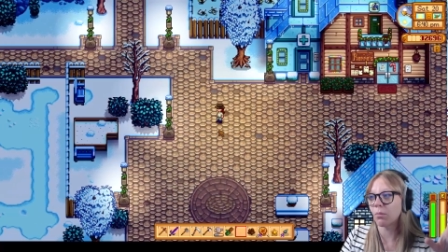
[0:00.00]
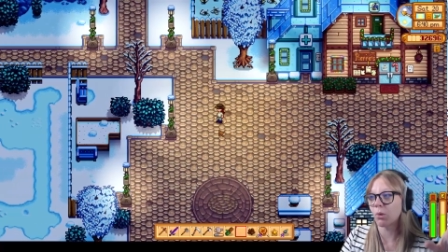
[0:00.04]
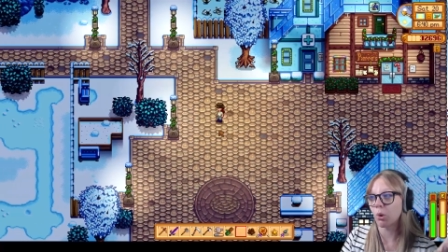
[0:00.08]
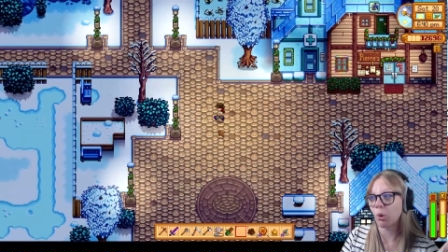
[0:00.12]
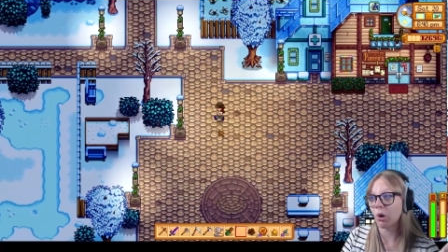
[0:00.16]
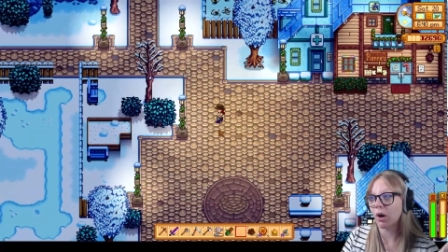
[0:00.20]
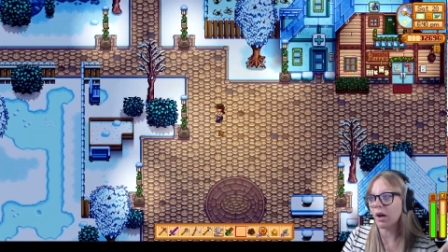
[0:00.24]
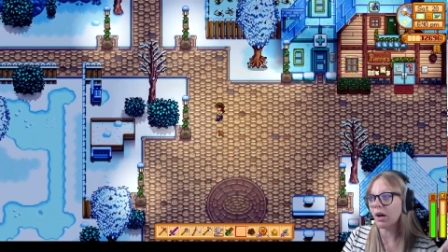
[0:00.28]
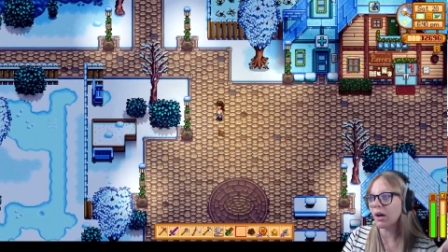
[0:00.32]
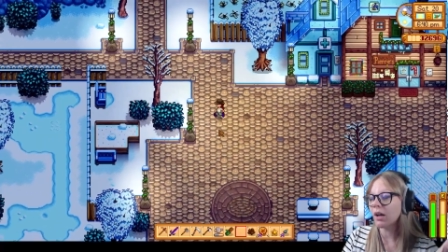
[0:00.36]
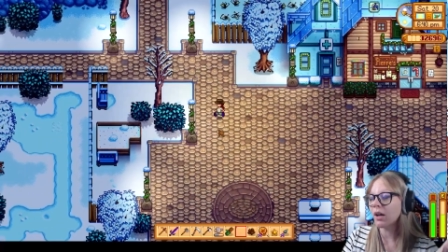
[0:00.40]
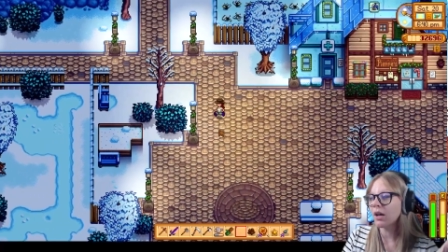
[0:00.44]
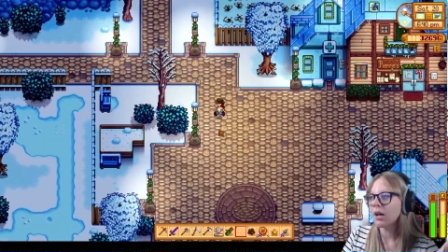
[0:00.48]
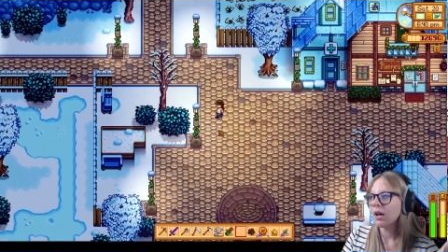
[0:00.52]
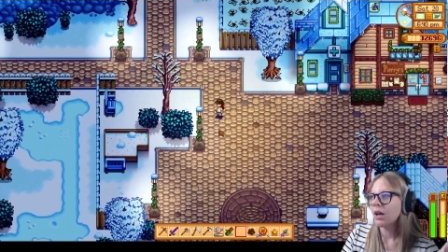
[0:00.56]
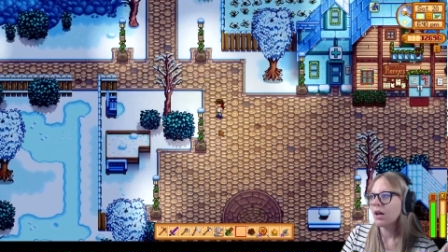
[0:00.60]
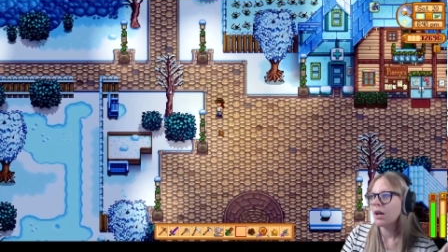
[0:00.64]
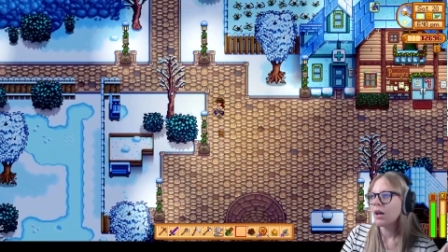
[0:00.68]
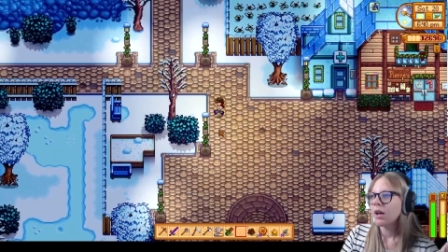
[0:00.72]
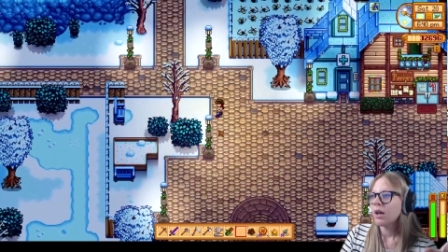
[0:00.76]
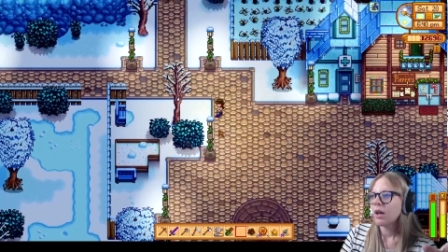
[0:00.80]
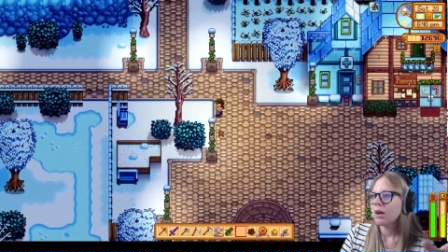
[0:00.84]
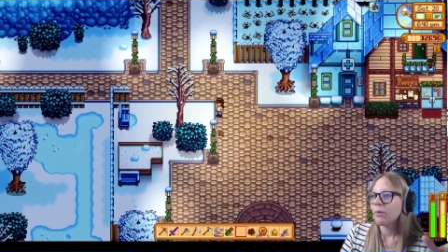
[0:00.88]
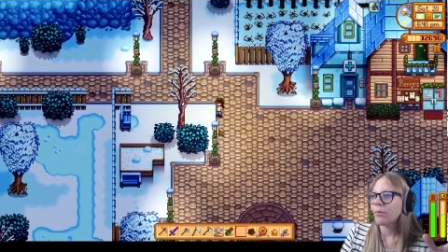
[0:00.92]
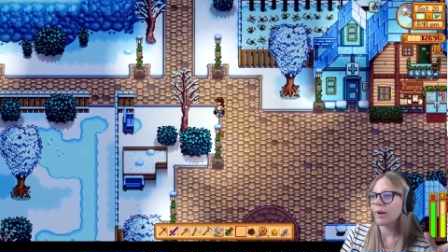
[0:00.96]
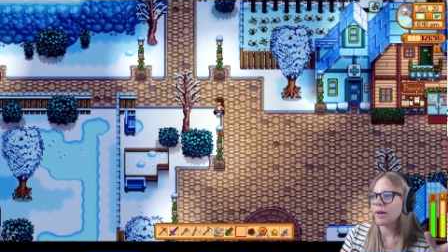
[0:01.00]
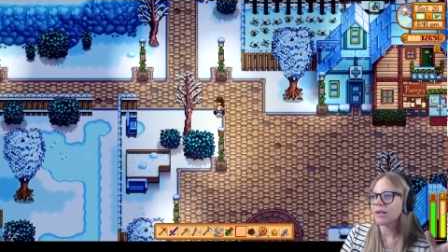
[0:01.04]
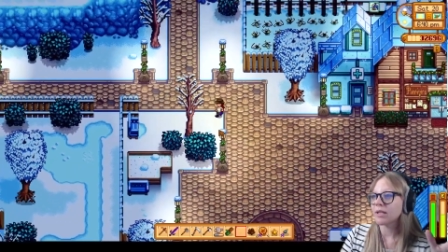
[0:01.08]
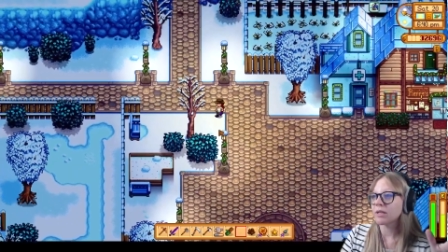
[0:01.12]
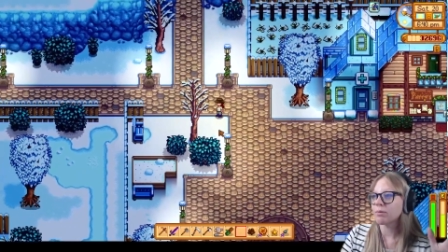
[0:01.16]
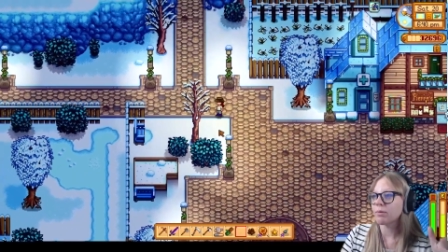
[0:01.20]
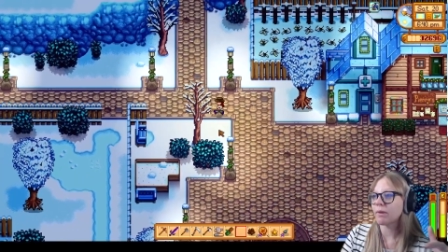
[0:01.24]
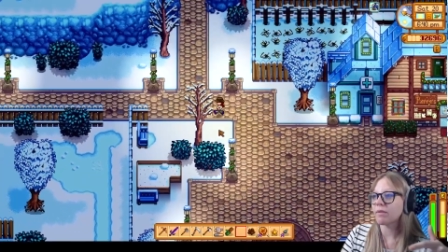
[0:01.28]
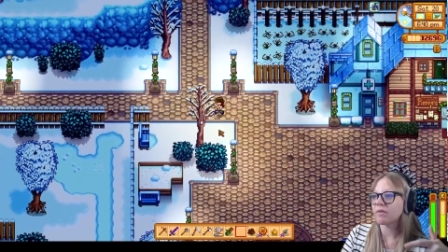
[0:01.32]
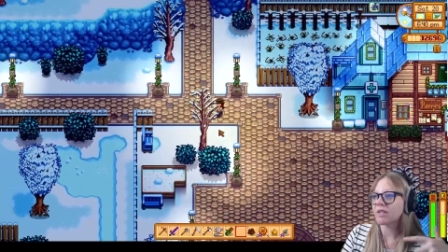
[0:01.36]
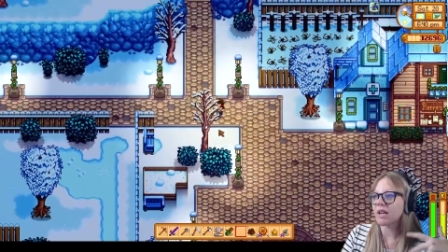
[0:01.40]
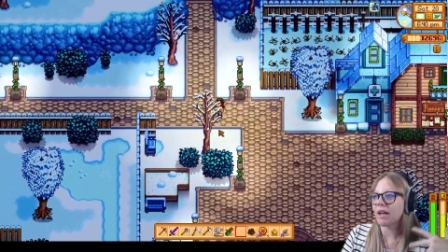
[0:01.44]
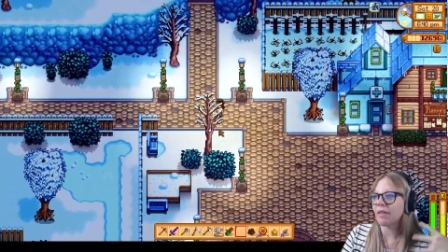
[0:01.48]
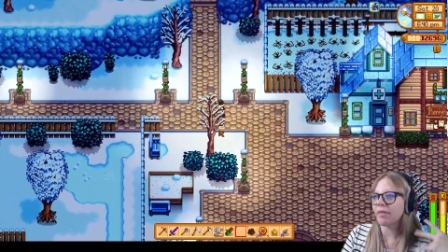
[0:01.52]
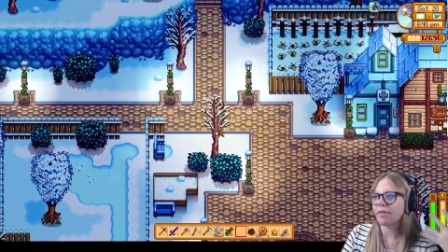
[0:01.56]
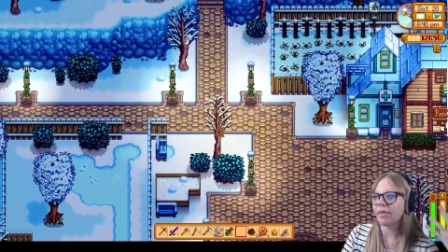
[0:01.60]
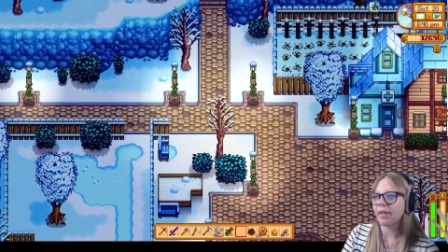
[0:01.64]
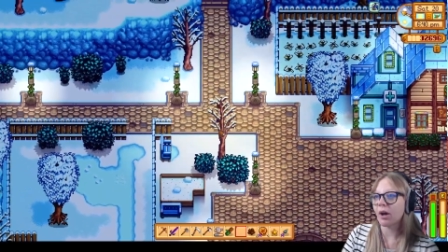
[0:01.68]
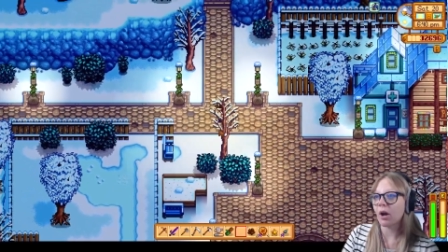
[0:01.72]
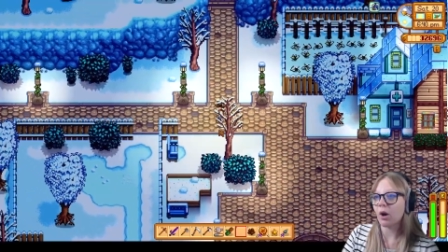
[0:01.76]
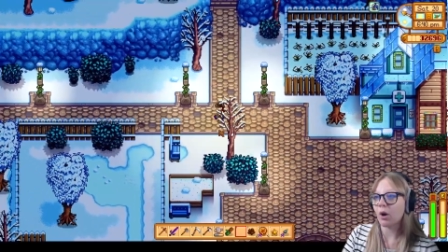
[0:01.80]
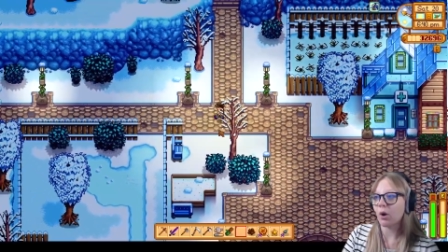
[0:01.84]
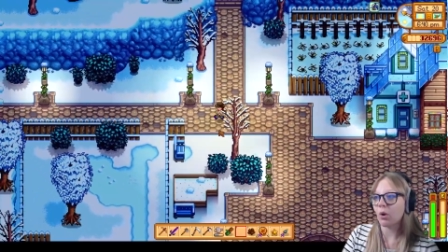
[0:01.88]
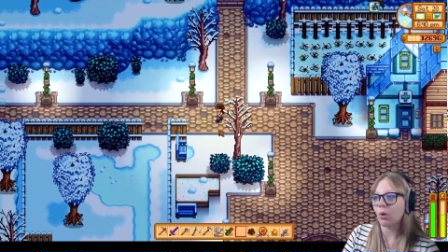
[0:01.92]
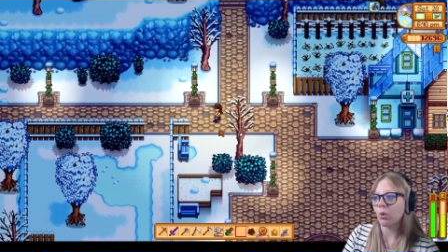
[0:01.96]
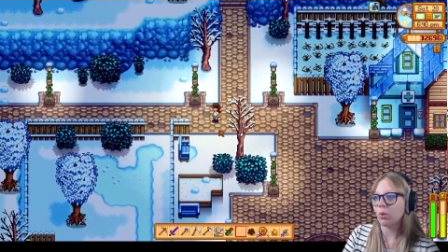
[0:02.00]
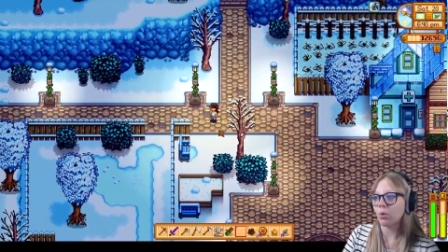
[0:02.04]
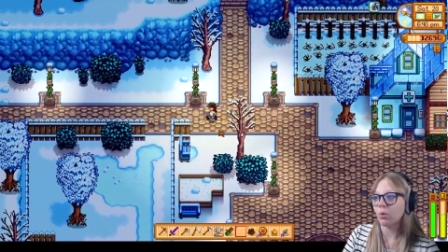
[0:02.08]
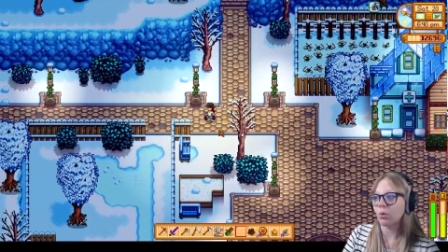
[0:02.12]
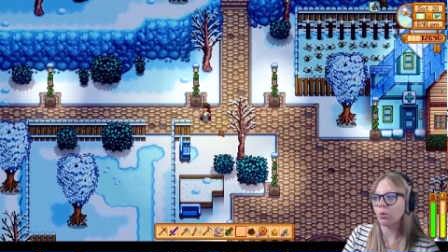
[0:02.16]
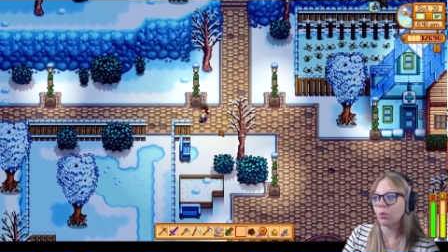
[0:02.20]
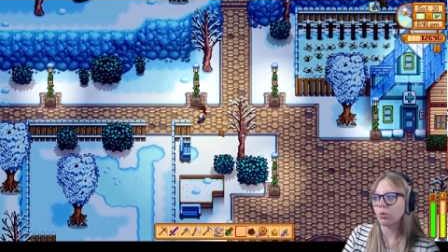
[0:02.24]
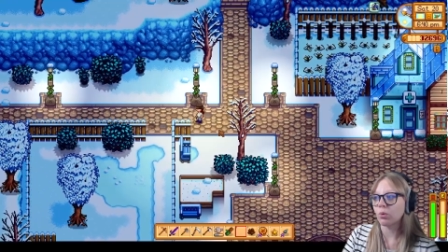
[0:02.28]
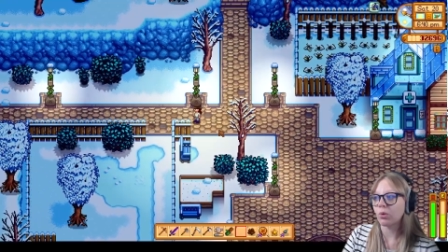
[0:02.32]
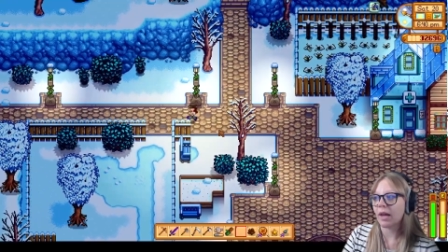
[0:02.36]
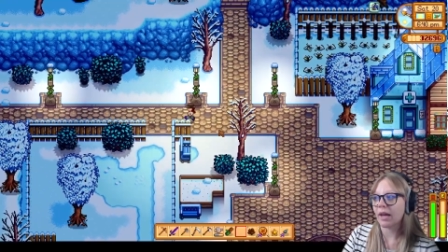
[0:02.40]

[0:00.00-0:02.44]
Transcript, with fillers: more once we've done the whole,